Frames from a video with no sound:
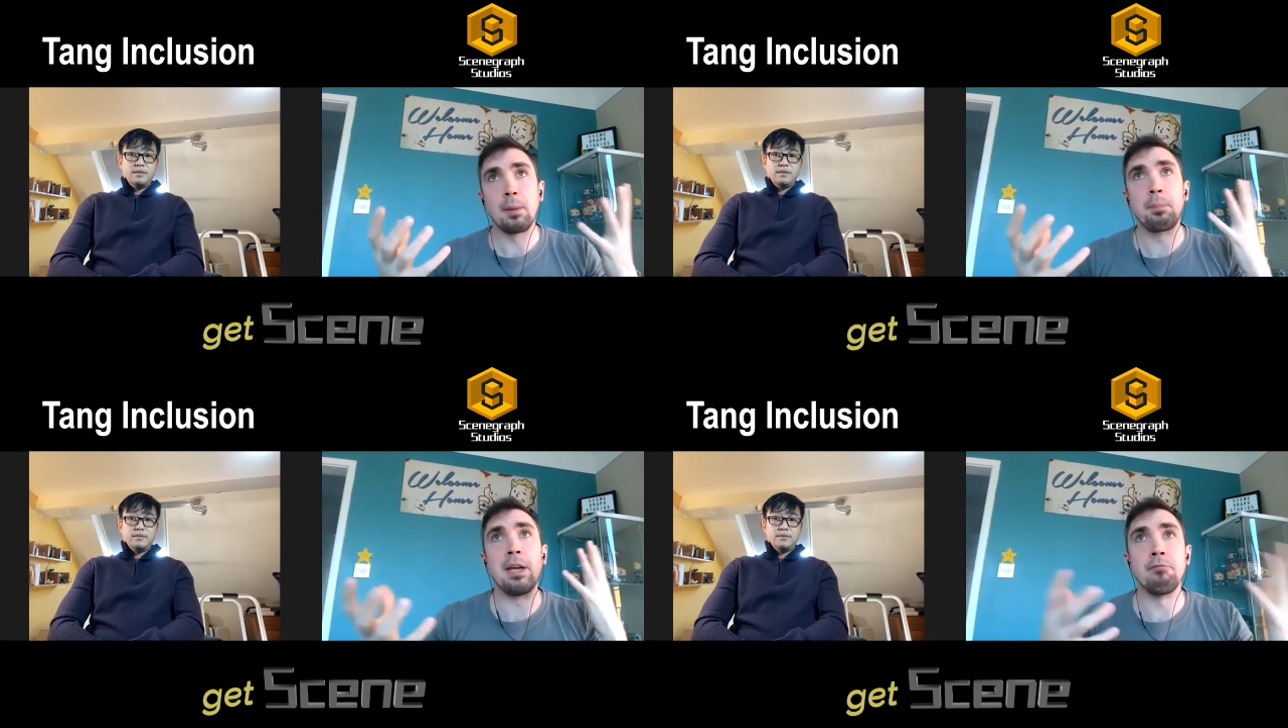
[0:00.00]

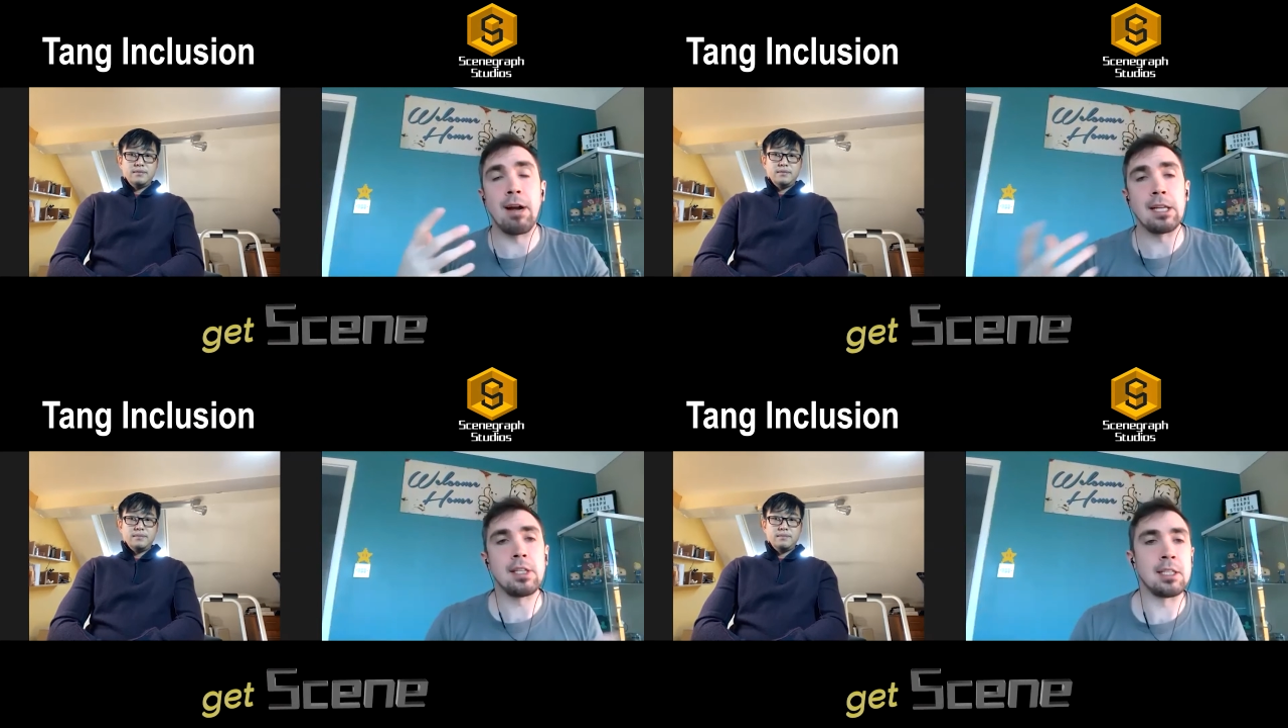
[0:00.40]
being
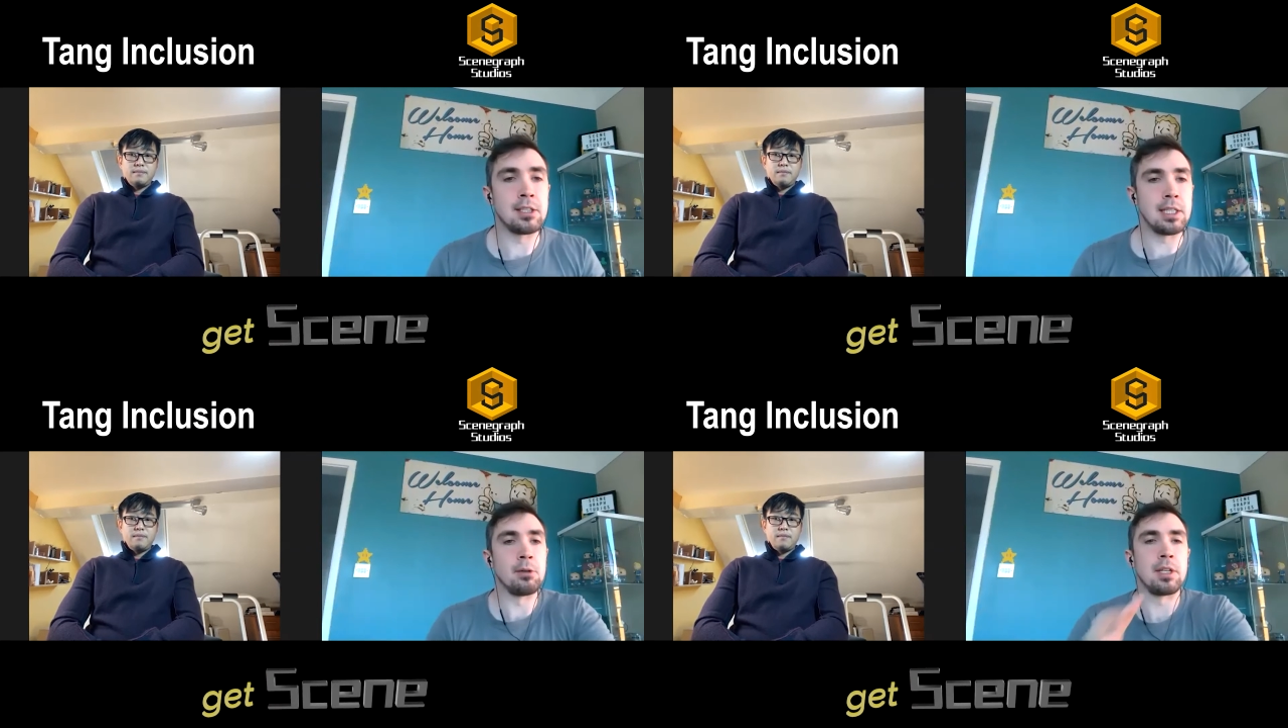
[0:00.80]
read
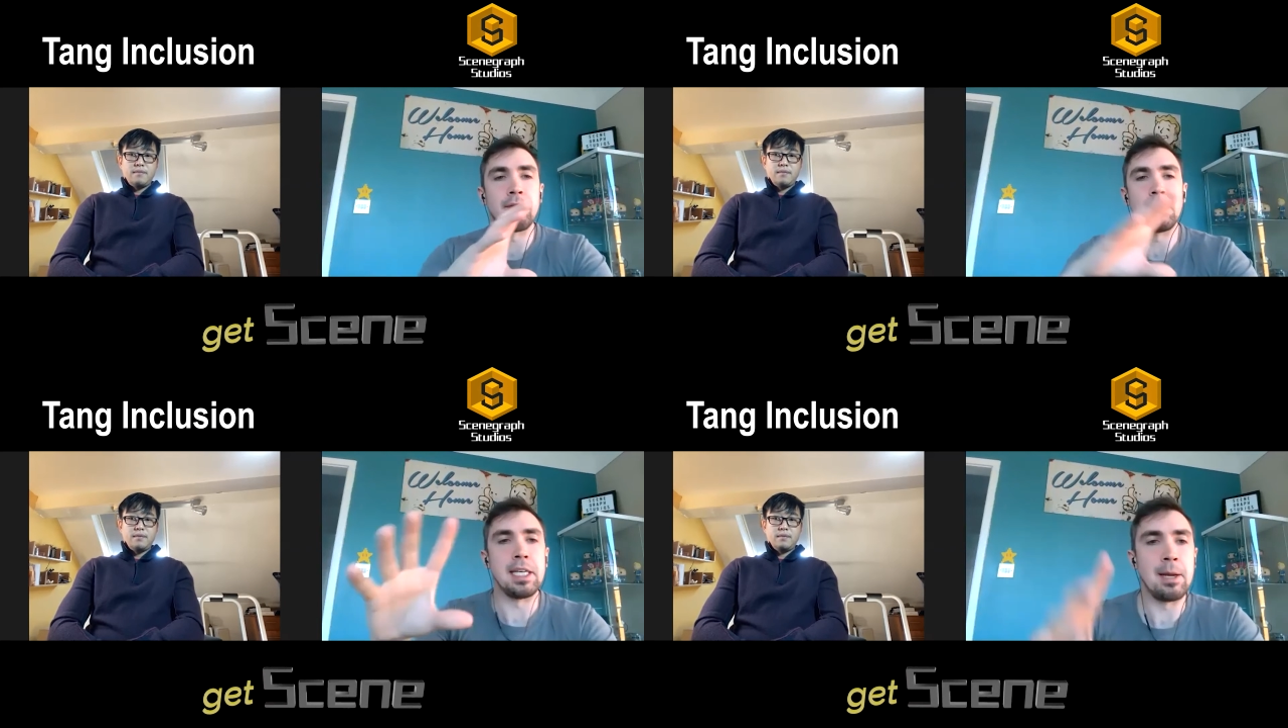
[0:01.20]
this, it'll
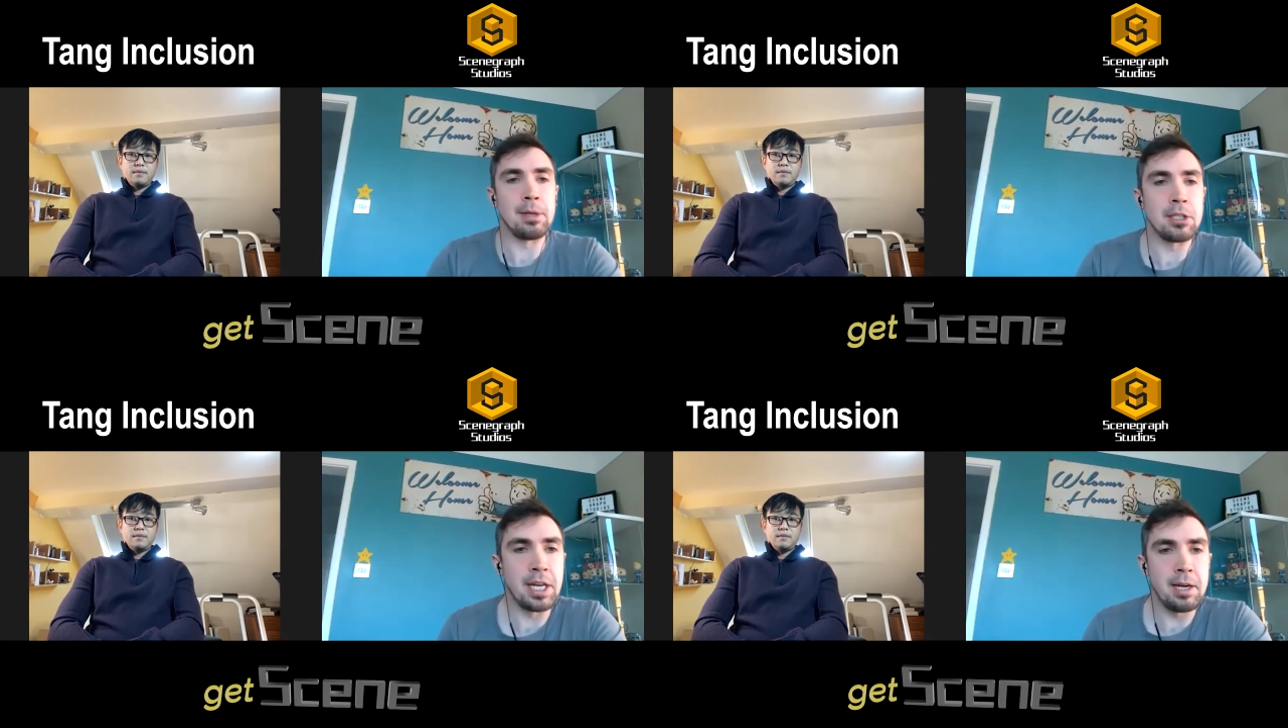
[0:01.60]
give the
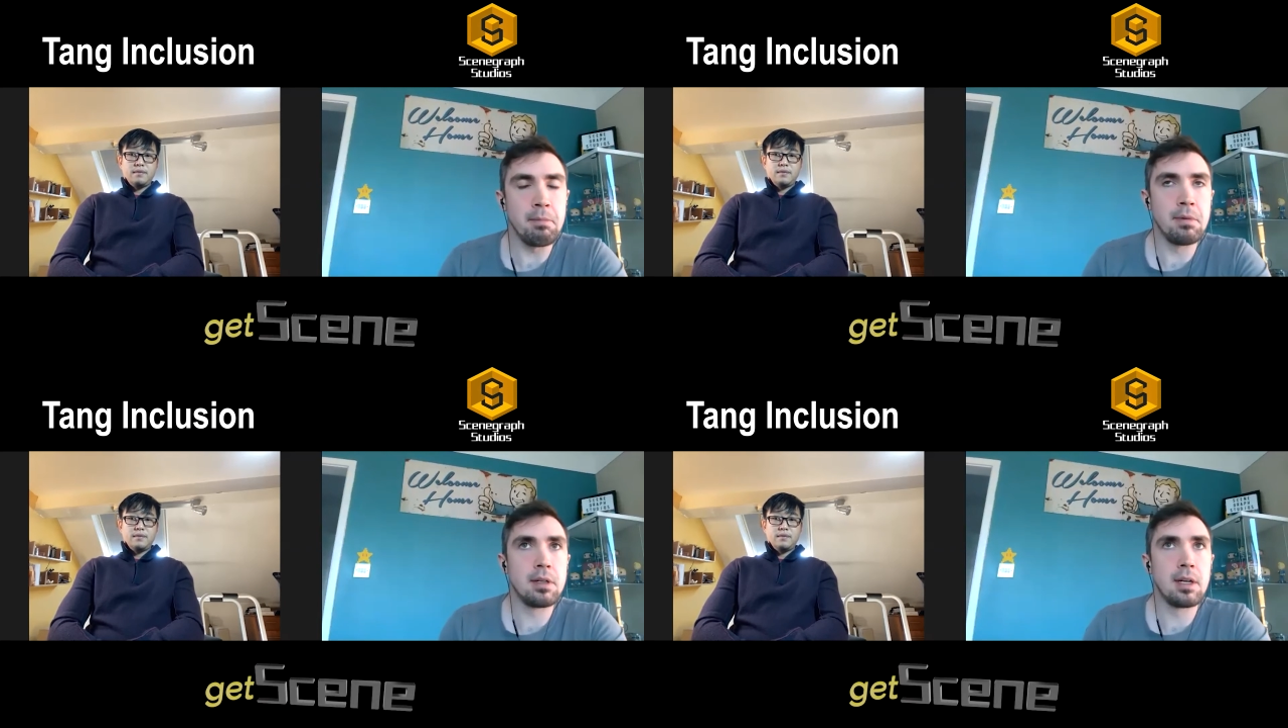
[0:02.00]
image name